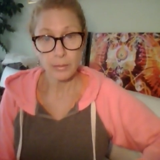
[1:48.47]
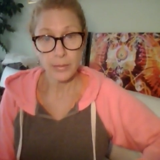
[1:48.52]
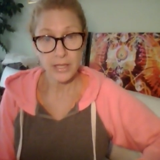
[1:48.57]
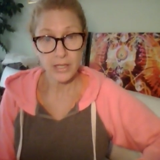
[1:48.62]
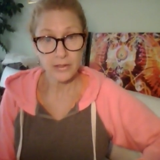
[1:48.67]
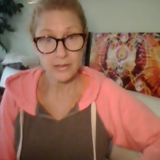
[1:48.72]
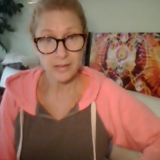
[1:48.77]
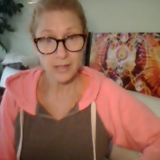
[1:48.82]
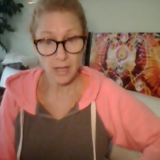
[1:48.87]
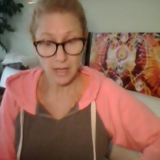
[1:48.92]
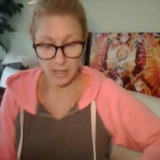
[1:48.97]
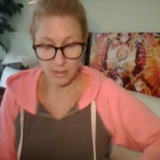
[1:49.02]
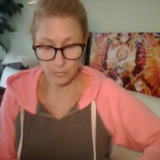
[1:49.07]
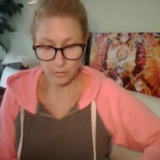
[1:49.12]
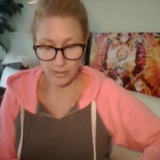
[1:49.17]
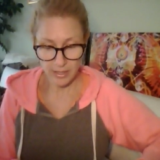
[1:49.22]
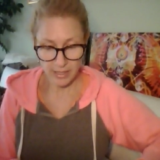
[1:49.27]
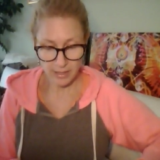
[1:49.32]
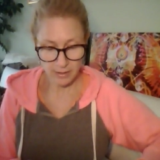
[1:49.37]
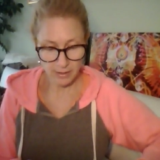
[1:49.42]
Bears
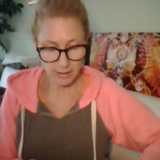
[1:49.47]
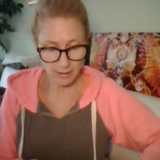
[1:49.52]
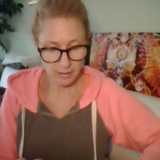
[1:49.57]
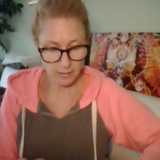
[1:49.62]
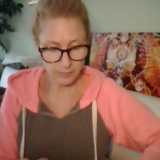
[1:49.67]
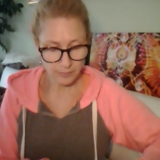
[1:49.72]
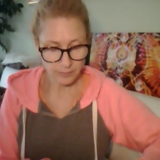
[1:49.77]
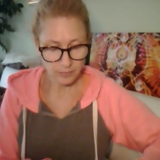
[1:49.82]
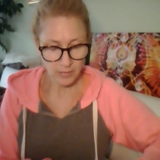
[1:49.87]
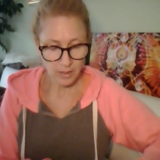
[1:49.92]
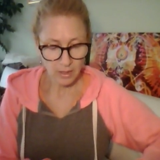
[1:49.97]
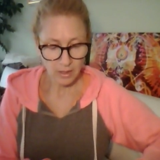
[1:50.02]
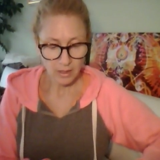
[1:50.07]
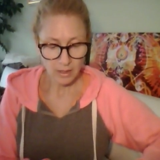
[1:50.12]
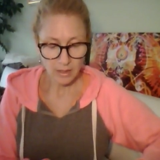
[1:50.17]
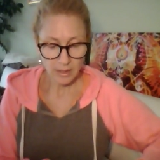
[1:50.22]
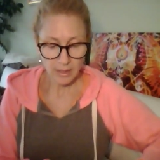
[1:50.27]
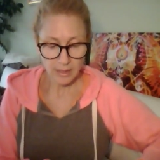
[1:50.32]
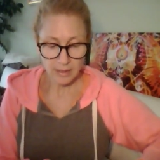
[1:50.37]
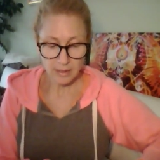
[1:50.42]
hibernating.
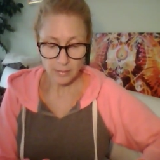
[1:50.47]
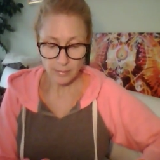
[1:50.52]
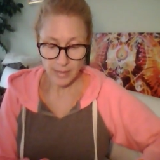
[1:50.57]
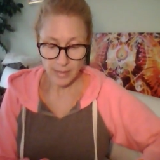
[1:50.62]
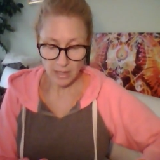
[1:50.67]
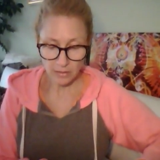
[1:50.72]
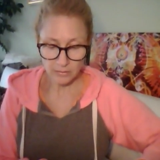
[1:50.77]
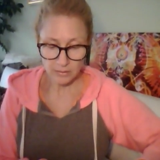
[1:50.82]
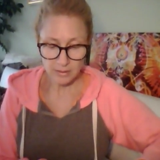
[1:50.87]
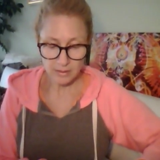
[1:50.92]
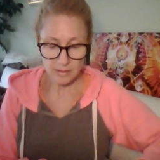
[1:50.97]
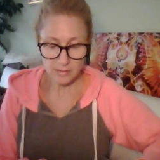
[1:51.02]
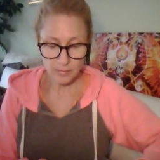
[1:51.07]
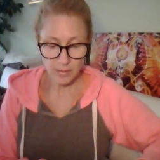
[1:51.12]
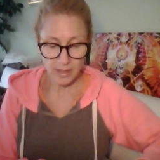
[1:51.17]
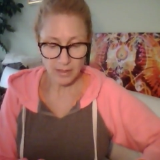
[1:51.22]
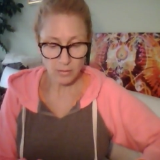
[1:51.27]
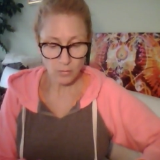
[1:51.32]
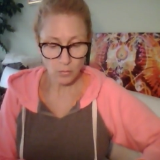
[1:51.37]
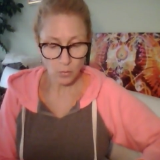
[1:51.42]
In the mountains,
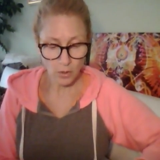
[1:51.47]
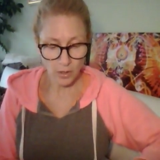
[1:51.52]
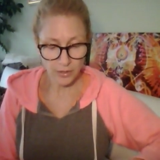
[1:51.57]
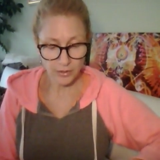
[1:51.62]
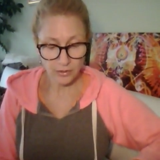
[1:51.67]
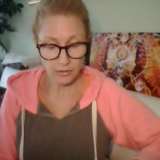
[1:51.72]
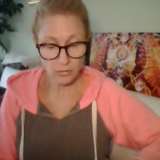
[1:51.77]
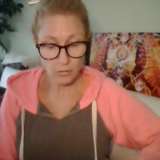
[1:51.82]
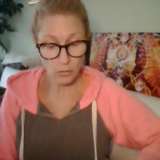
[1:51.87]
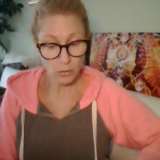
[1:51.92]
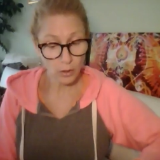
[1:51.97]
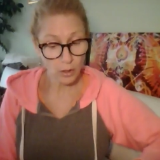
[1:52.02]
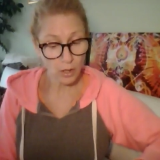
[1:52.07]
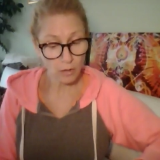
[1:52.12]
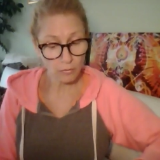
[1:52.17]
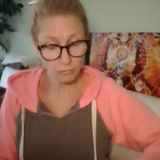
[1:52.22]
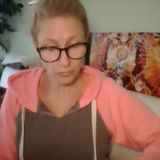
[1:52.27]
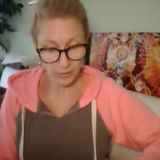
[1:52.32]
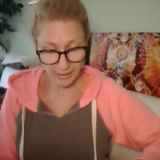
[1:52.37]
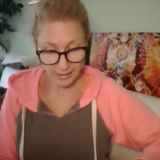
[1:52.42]
by the water, or
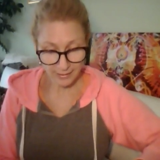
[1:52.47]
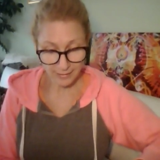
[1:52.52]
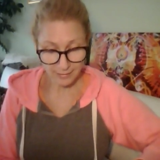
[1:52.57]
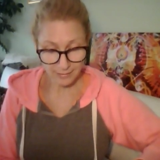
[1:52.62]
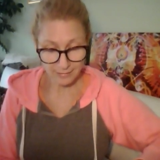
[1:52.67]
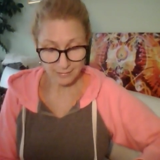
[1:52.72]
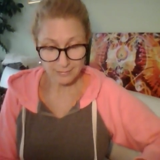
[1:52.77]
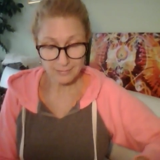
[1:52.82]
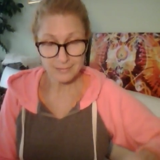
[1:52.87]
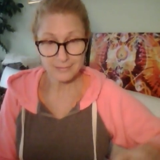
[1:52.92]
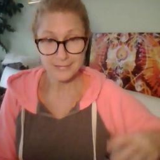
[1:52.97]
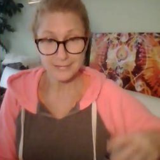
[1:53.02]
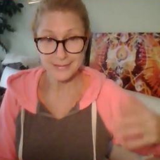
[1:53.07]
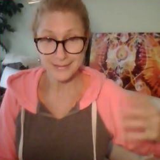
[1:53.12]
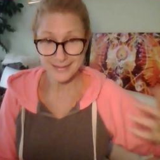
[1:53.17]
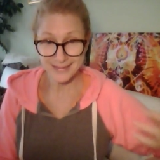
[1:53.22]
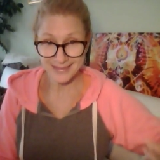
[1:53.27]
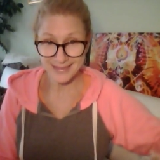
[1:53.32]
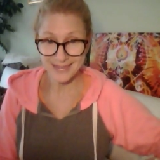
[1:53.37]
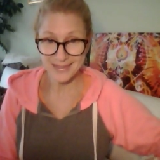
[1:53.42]
a rink,
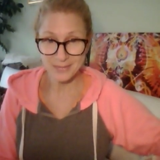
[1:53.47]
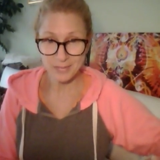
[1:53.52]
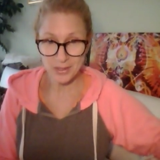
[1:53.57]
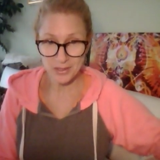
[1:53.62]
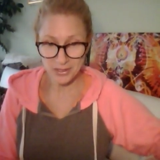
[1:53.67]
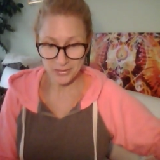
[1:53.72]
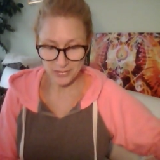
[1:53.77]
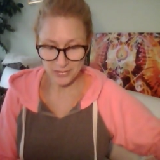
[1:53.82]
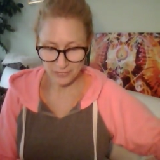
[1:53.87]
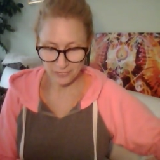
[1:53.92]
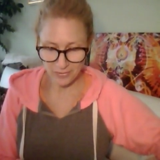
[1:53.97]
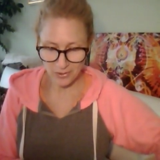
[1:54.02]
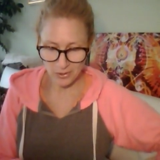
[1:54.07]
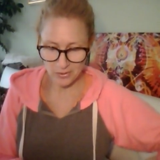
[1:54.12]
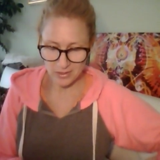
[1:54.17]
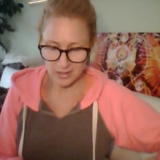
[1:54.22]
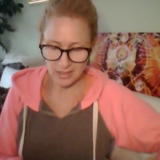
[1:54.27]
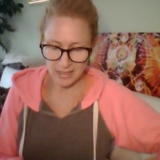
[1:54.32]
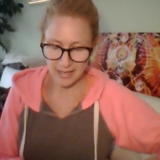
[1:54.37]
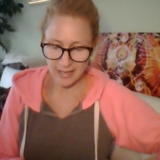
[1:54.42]
especially if it's
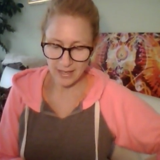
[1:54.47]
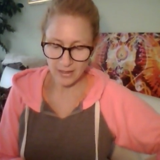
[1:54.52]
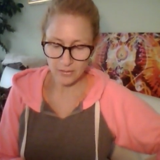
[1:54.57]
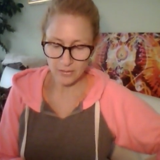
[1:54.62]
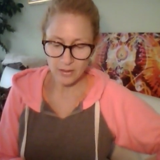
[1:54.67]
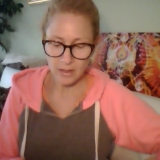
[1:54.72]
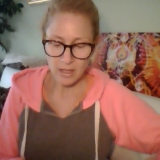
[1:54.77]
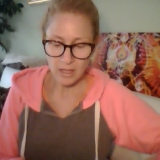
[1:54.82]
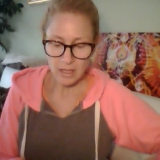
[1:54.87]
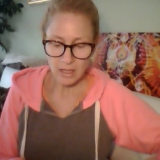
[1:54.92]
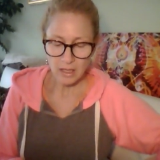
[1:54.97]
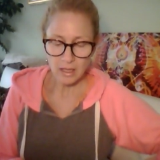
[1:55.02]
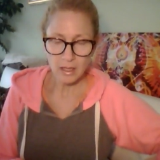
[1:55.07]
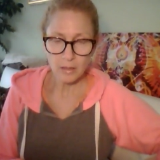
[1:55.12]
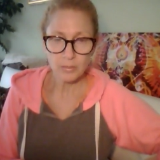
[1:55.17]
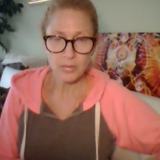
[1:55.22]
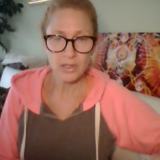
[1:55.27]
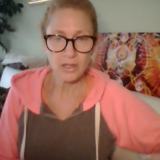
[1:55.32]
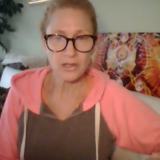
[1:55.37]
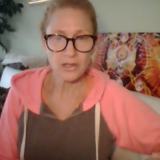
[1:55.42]
frozen now,
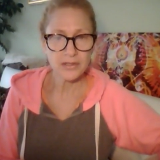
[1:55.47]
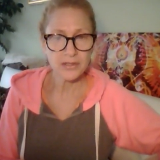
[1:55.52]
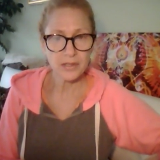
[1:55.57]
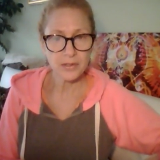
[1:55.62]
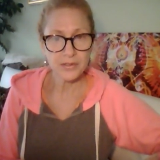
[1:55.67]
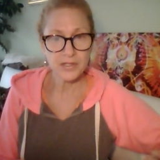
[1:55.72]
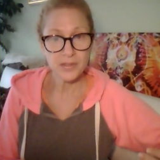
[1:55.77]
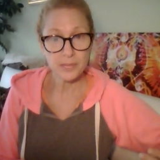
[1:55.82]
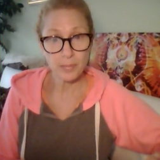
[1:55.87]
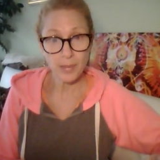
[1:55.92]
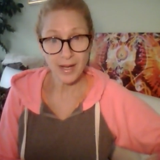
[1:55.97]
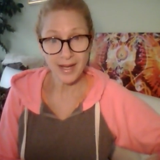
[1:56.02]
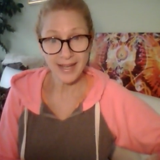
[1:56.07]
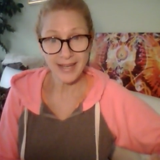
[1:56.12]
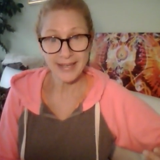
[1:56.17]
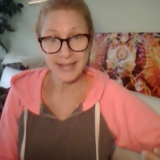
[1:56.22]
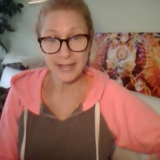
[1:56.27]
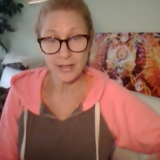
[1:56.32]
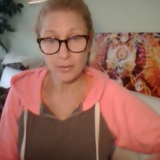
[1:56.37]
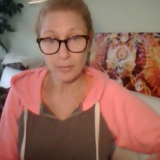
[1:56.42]
um, but also
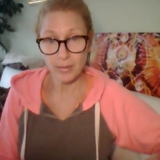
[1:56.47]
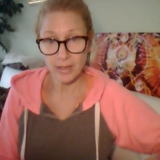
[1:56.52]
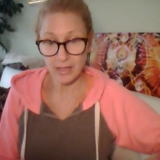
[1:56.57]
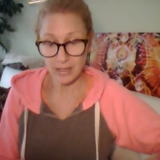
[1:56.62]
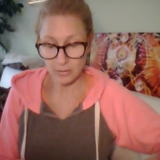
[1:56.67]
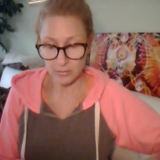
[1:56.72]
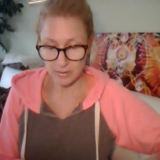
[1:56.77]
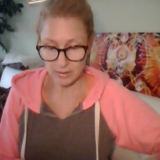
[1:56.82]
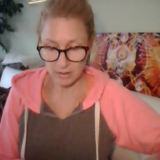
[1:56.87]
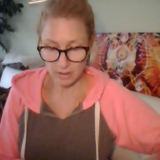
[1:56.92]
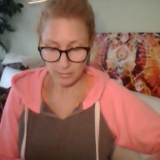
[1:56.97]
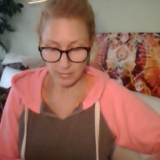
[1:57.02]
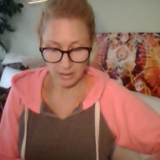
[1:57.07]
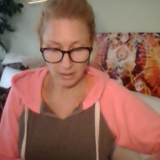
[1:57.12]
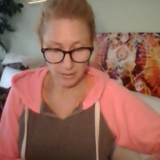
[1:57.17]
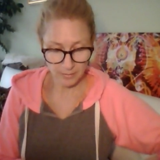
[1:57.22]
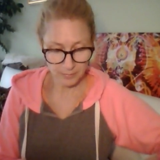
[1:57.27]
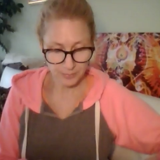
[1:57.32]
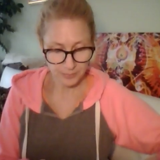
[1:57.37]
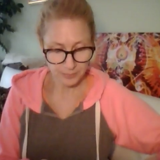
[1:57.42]
spy nearby was
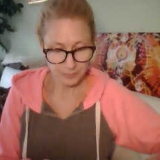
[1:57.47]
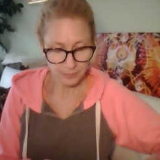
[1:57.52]
coming up.